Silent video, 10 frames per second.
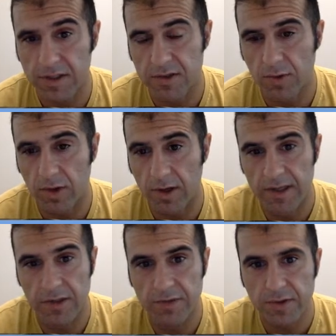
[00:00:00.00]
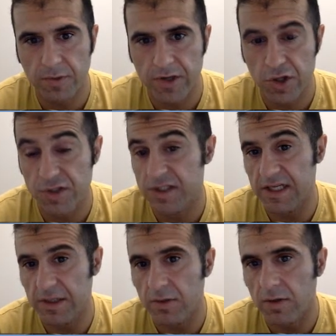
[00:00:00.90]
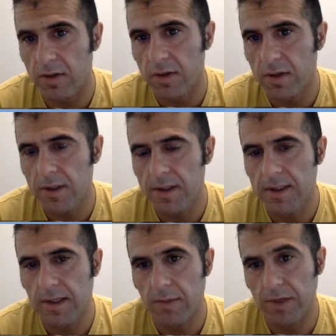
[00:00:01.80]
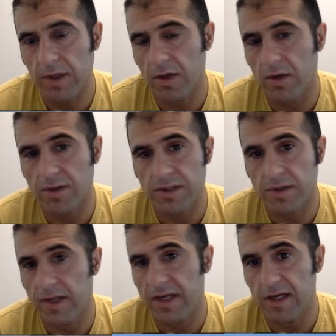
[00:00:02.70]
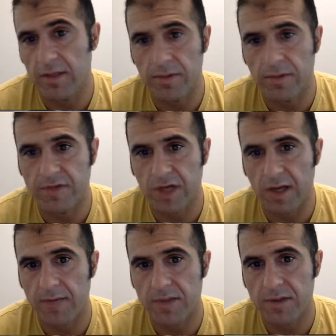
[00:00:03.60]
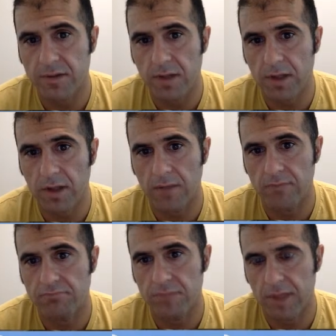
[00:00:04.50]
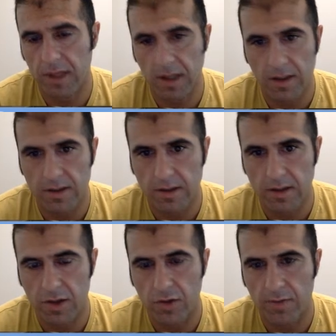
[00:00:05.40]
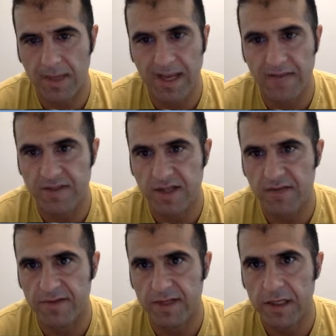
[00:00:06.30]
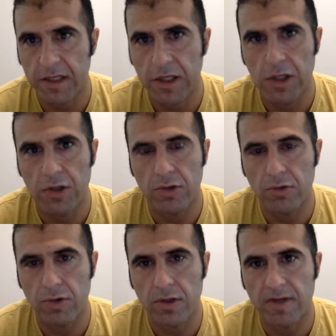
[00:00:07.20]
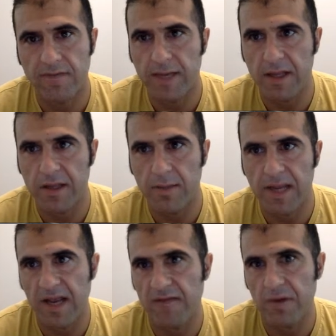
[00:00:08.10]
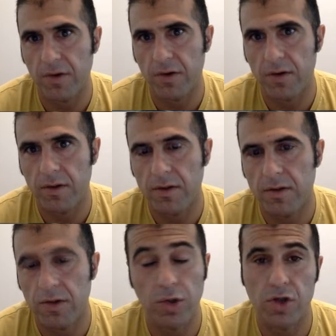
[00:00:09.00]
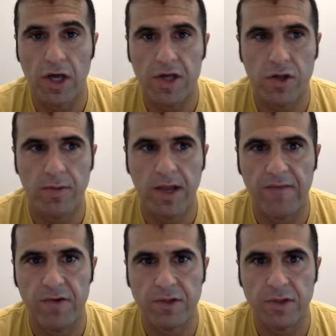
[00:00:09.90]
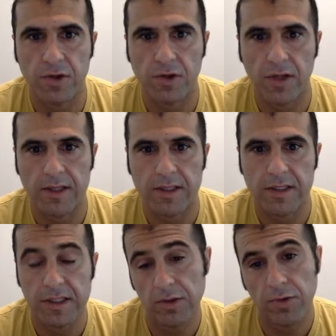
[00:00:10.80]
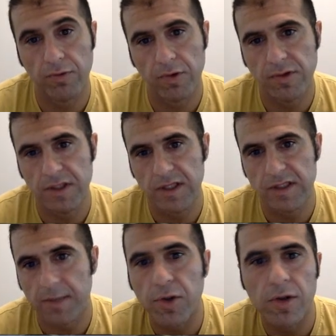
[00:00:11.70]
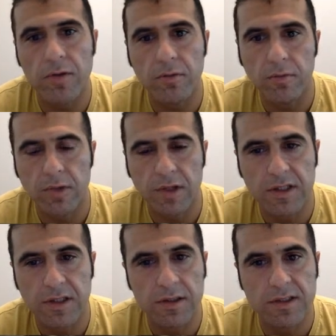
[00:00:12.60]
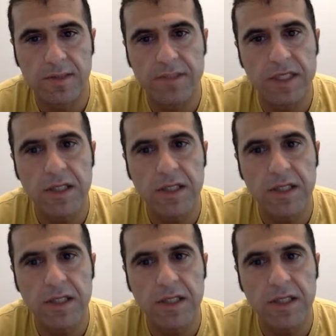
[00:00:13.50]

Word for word: to our end user, which is deal, and we can call deal any number of times, um, and it should behave safely. You could have made the behavior you could change the behavior such that deal throws an exception when the deal is empty.